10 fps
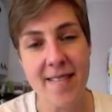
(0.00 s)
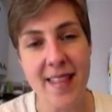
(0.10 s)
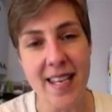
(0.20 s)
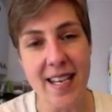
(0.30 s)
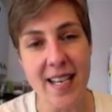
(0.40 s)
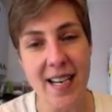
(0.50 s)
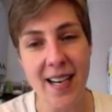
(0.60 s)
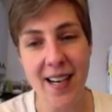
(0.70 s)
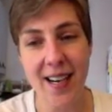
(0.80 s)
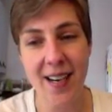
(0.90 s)
the
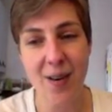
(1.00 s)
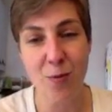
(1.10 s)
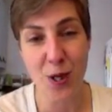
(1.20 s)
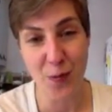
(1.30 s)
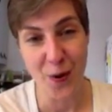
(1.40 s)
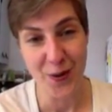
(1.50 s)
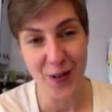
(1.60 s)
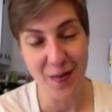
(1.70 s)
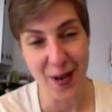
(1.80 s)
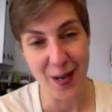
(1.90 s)
response
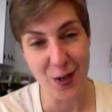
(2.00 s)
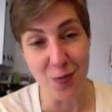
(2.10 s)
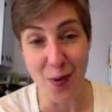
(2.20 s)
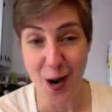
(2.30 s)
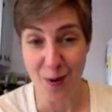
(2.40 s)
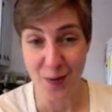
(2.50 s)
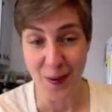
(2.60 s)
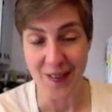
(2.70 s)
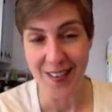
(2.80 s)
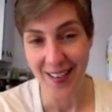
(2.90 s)
he made to my
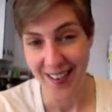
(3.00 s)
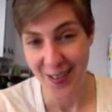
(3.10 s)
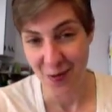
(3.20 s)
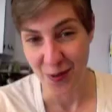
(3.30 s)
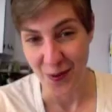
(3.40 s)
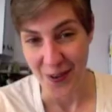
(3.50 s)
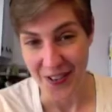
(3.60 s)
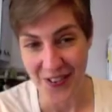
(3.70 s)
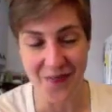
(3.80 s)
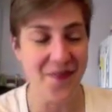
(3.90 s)
response to his
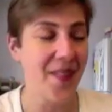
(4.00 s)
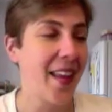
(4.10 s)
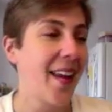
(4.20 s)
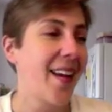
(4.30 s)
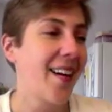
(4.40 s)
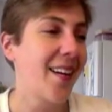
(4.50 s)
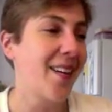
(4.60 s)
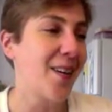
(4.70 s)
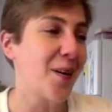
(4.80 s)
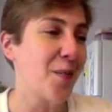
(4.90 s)
response
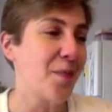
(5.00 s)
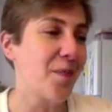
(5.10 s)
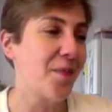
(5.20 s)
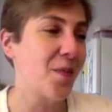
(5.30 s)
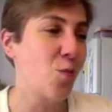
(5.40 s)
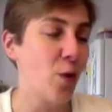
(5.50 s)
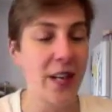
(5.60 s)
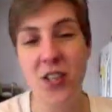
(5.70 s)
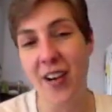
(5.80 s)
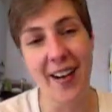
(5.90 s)
um,
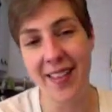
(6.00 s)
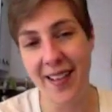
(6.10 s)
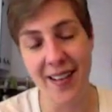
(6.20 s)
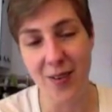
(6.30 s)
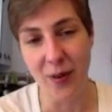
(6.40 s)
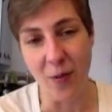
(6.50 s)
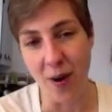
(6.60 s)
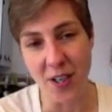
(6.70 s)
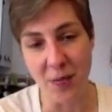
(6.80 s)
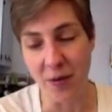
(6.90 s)
which I think I only
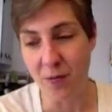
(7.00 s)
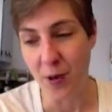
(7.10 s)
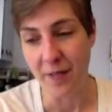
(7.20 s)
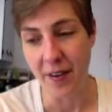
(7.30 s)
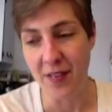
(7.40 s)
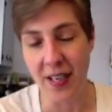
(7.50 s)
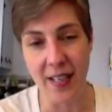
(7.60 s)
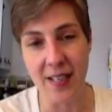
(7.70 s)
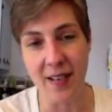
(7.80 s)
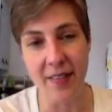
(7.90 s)
watched about 45
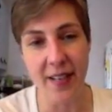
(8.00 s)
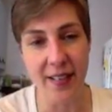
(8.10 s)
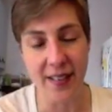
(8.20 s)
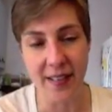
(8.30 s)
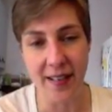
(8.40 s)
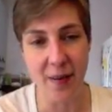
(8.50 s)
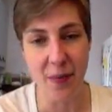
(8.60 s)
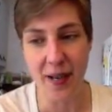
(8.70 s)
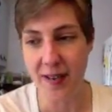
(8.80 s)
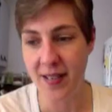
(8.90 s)
seconds of it, and then
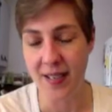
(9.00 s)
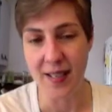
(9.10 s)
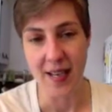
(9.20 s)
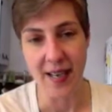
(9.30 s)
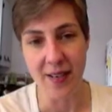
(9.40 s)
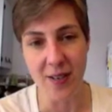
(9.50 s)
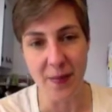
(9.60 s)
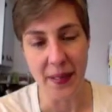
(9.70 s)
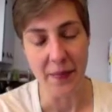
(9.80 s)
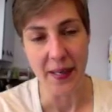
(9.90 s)
by the sixth ad
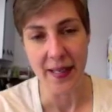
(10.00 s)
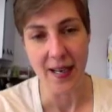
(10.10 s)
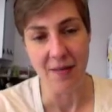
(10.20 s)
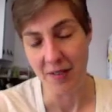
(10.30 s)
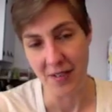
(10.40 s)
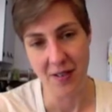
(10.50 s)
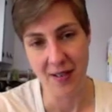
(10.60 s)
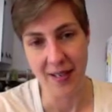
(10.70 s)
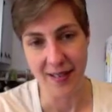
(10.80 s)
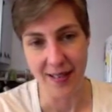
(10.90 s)
hominem, I, I was just
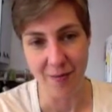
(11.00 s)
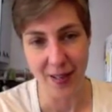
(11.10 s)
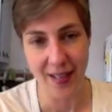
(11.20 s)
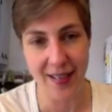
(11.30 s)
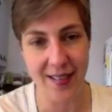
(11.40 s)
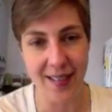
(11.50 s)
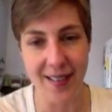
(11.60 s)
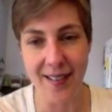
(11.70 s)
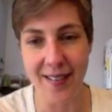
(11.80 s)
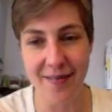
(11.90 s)
like done with it.
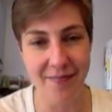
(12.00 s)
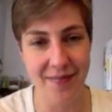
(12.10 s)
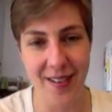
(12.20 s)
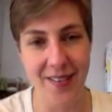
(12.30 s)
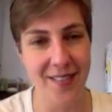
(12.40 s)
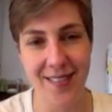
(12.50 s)
Uh, I,